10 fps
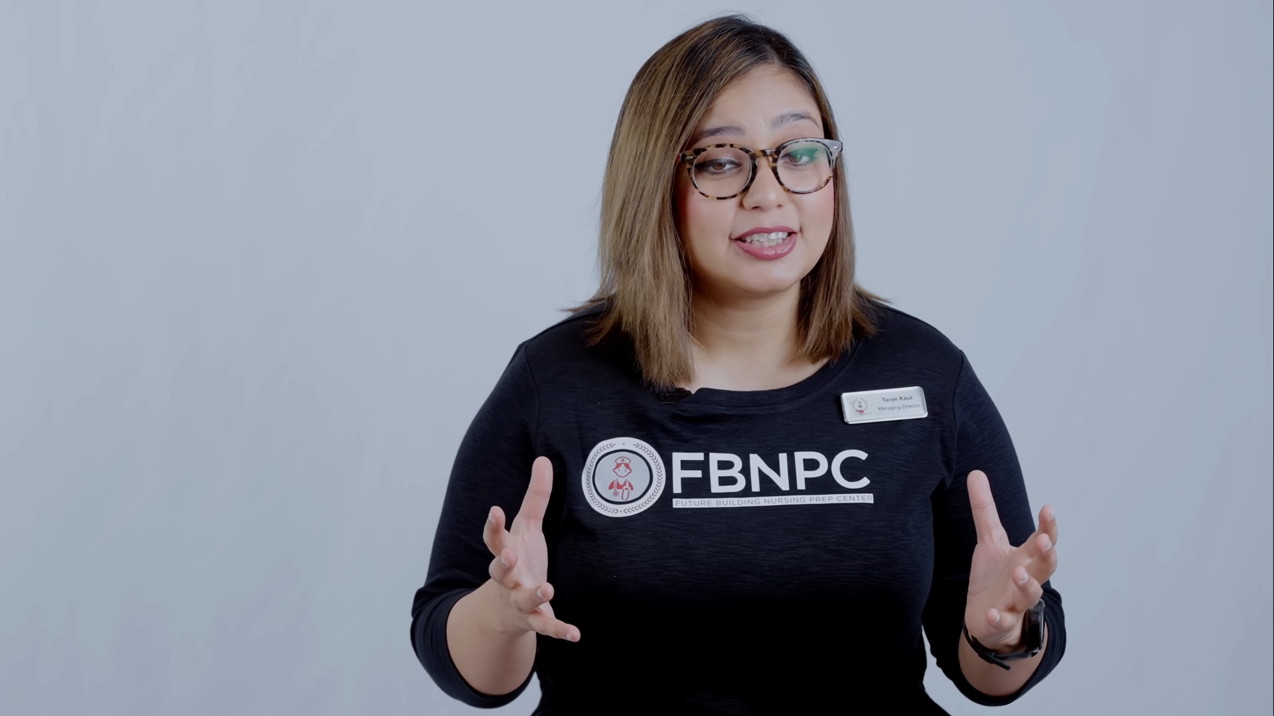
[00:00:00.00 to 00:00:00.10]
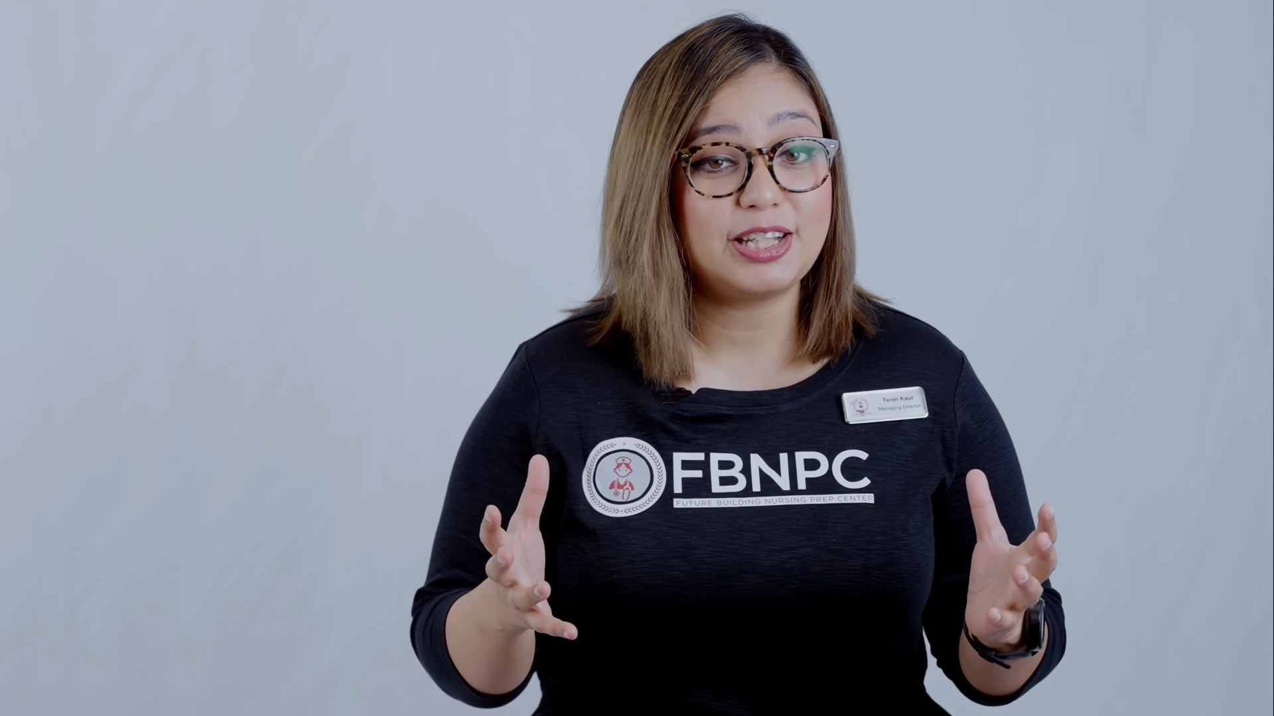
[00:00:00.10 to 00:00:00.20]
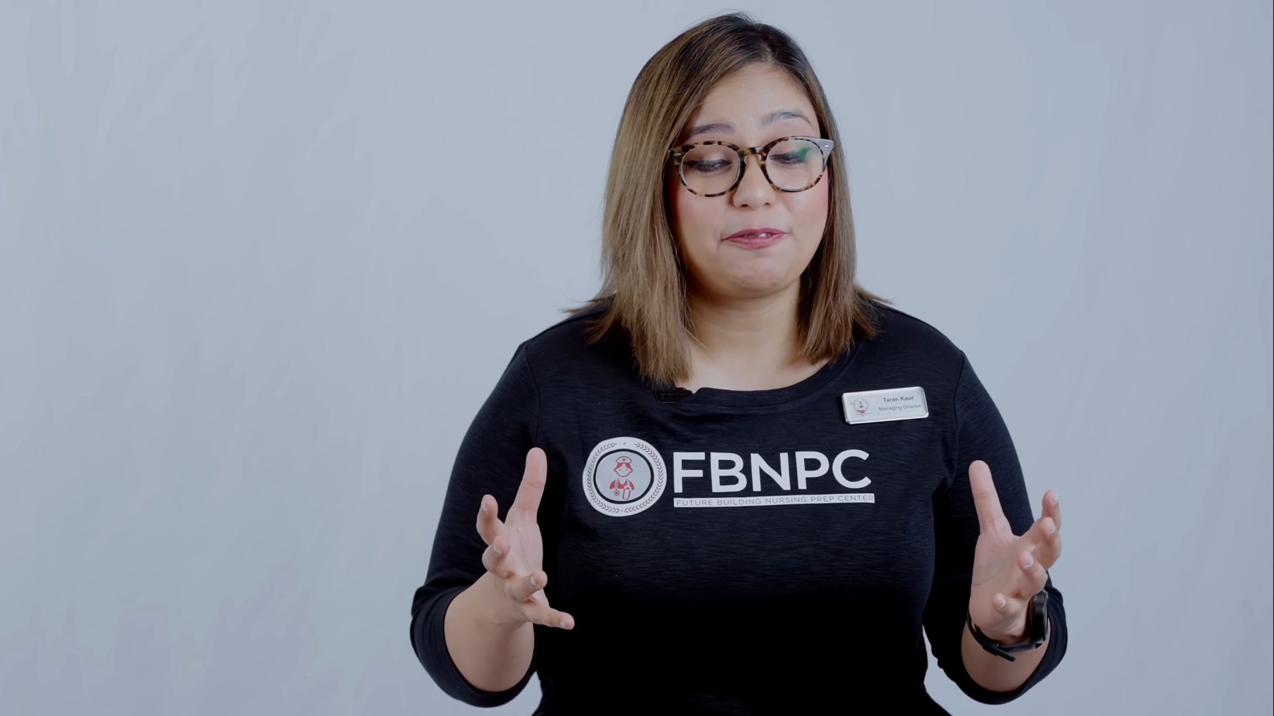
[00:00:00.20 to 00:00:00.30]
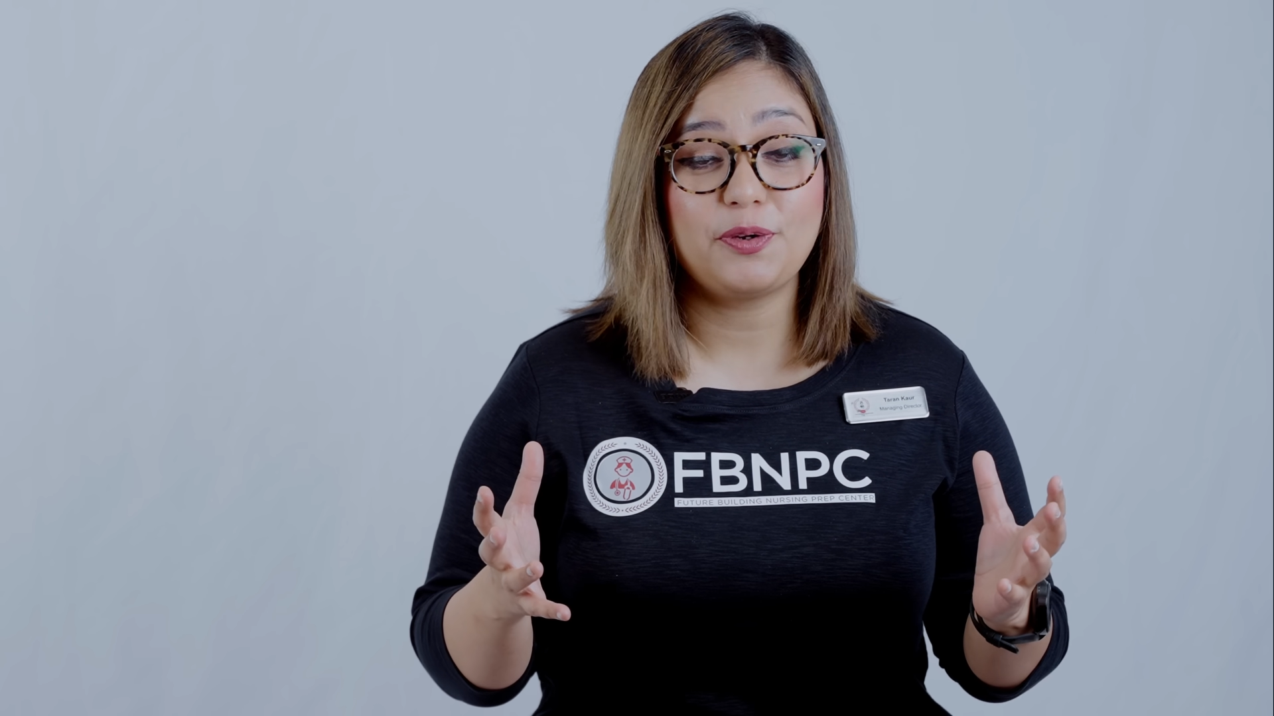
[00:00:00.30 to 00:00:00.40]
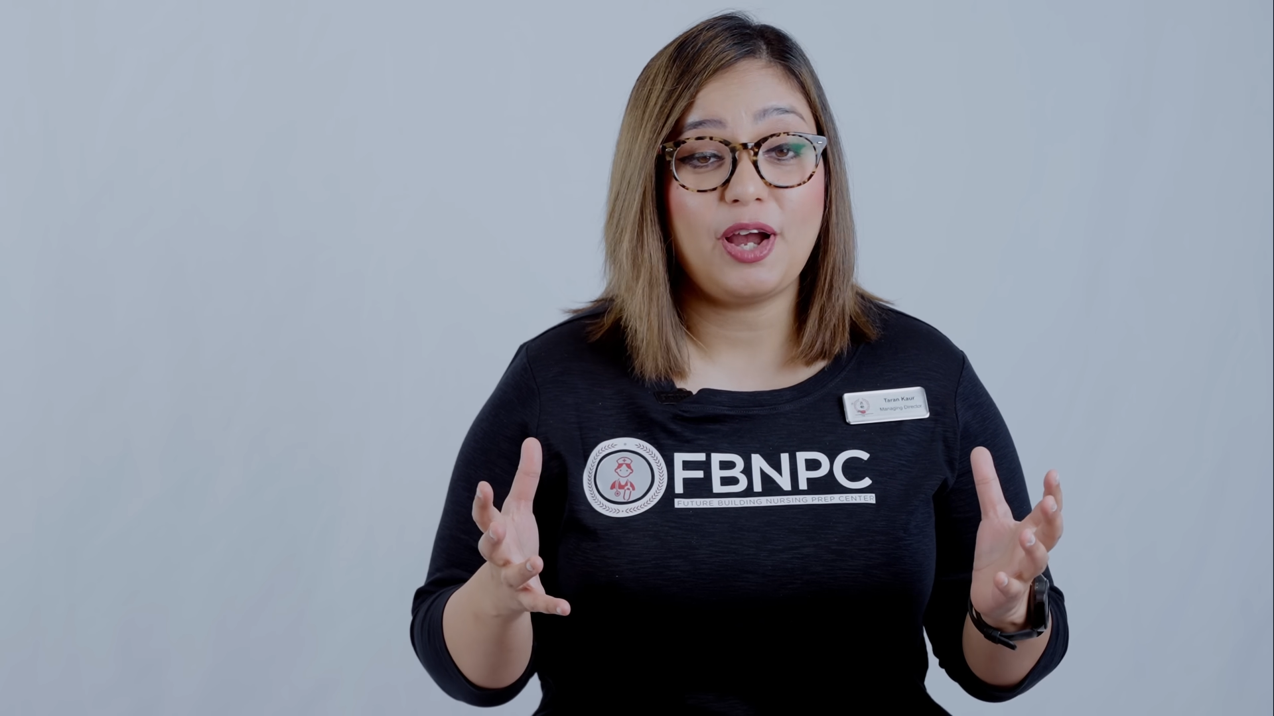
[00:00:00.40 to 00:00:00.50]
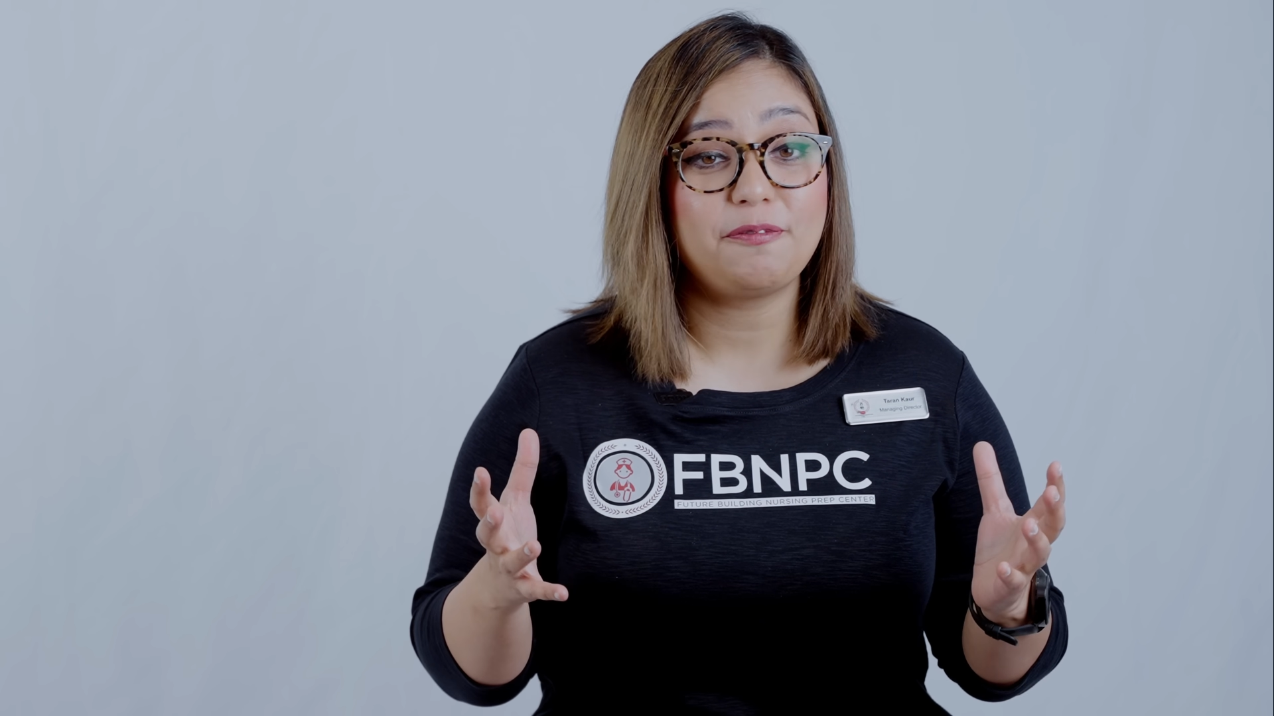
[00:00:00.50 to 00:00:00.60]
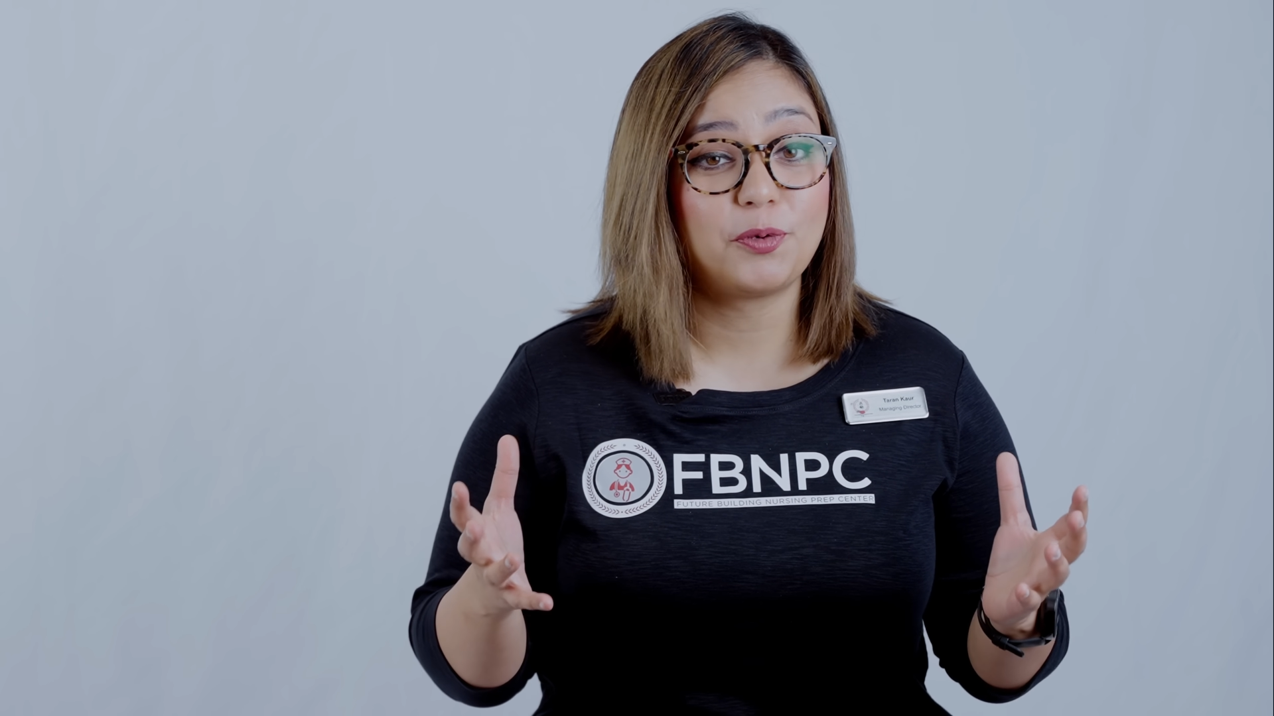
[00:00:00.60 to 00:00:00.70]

us if you have